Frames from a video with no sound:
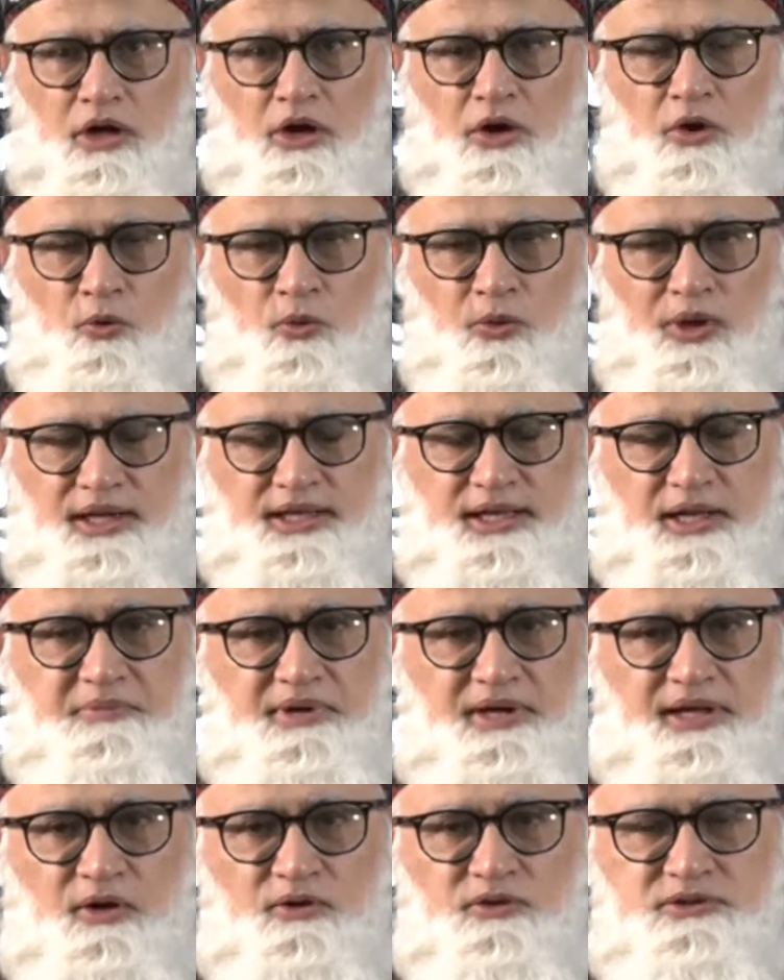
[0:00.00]
Welcome,
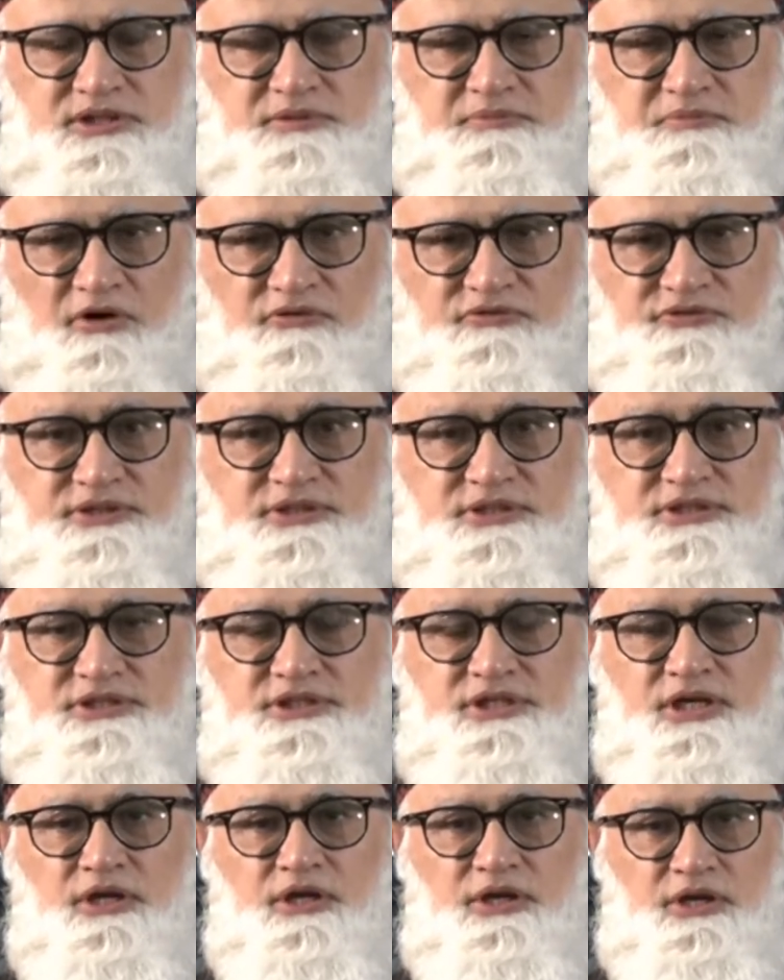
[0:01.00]
accounting boffins.
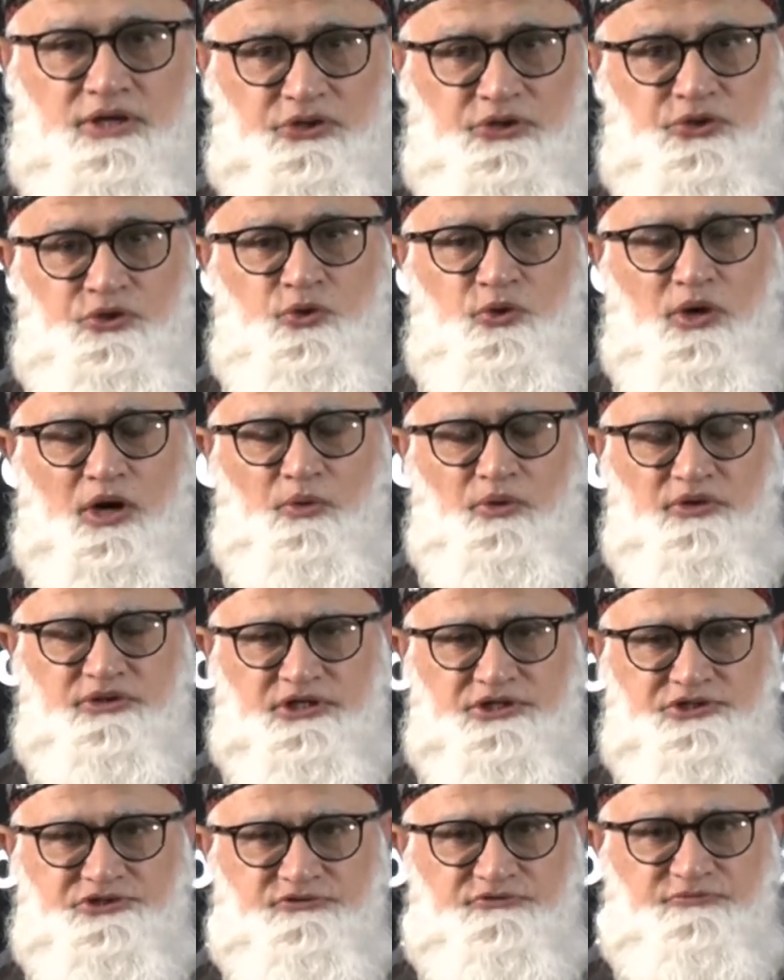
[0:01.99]
You are with
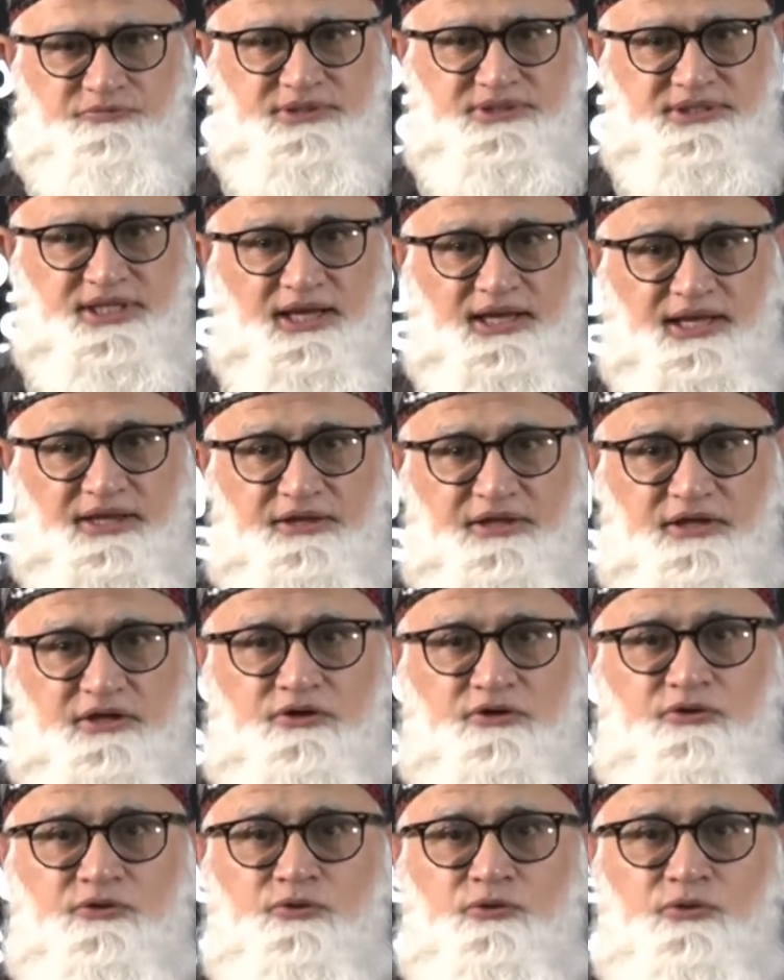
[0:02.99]
Ashraf Patel and the
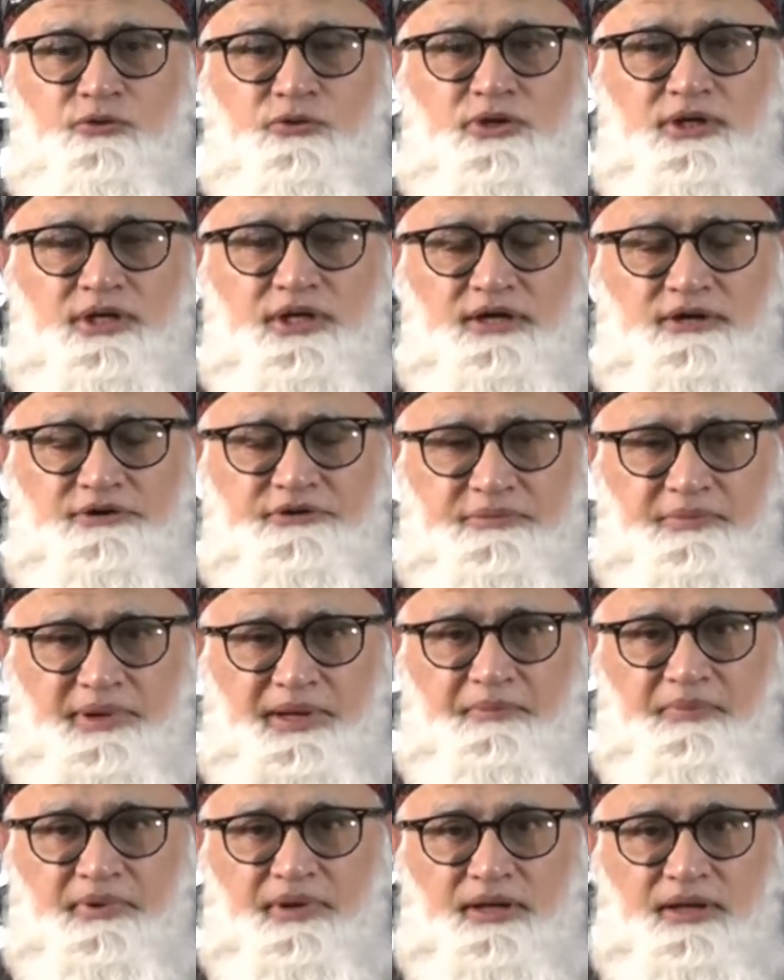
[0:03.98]
crew.
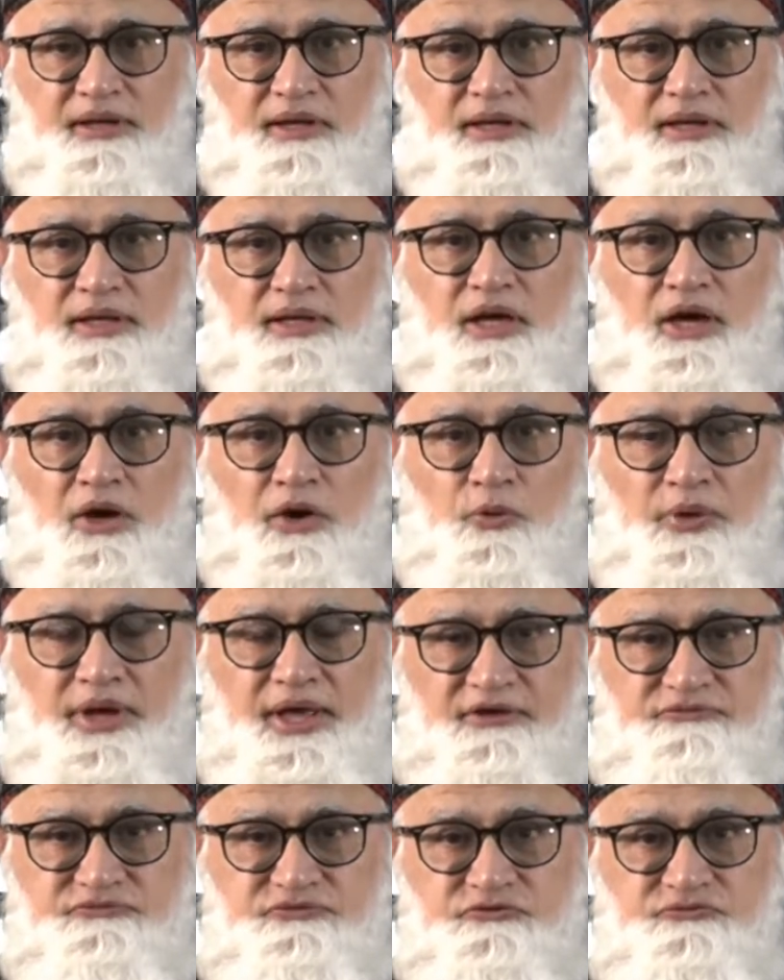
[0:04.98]
Remember, we
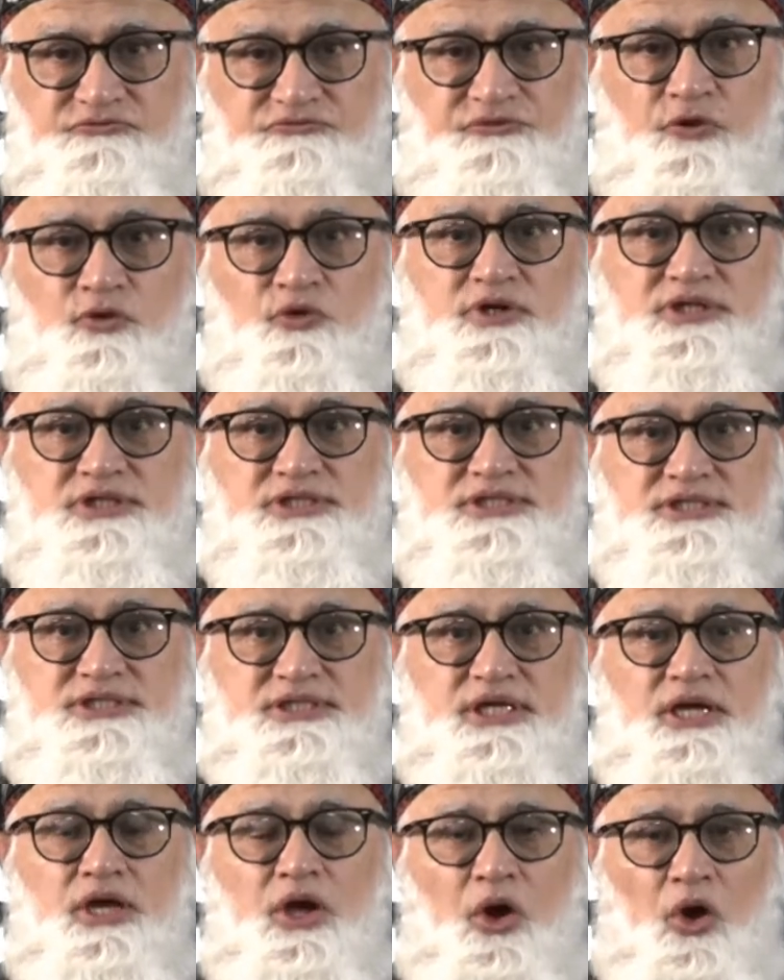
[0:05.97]
have to focus
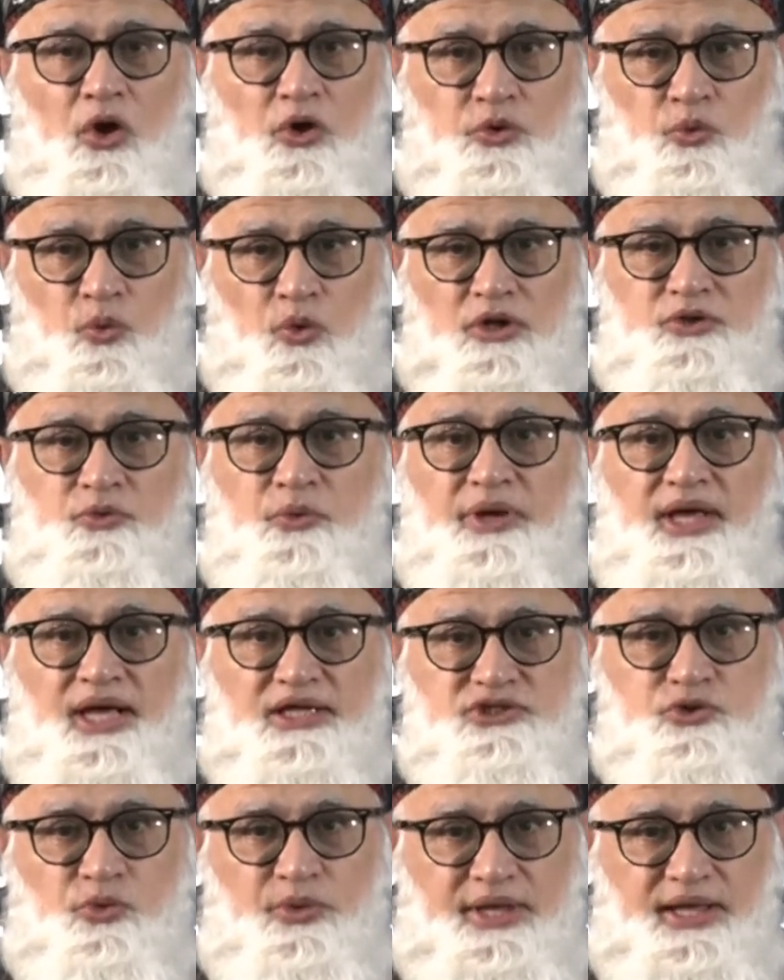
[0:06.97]
on what we are
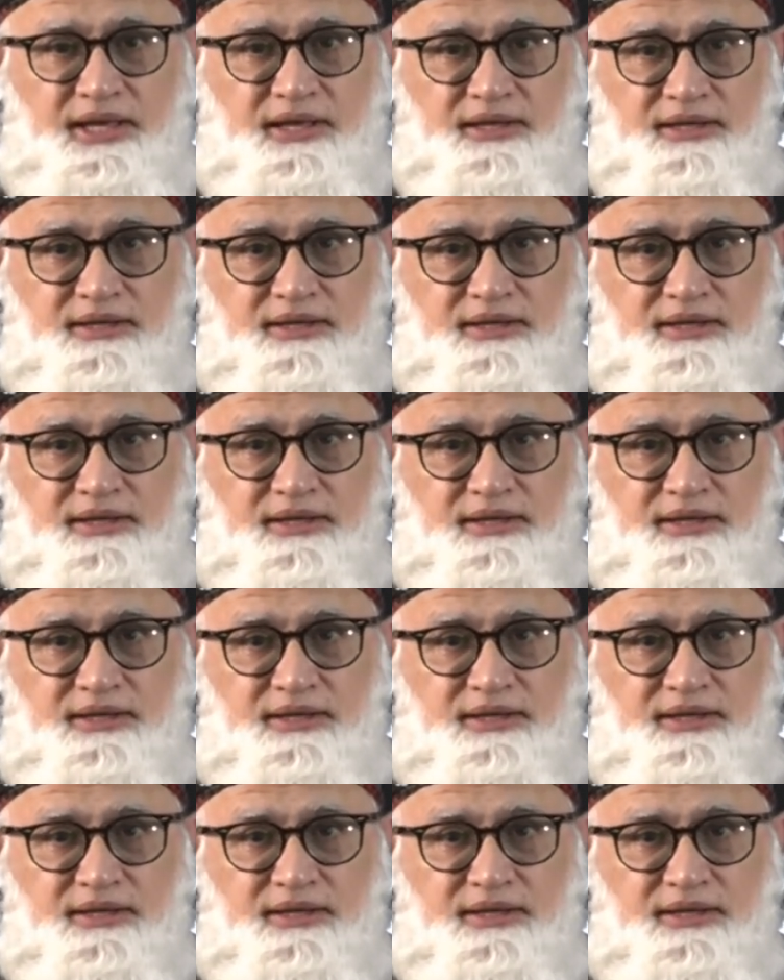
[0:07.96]
doing.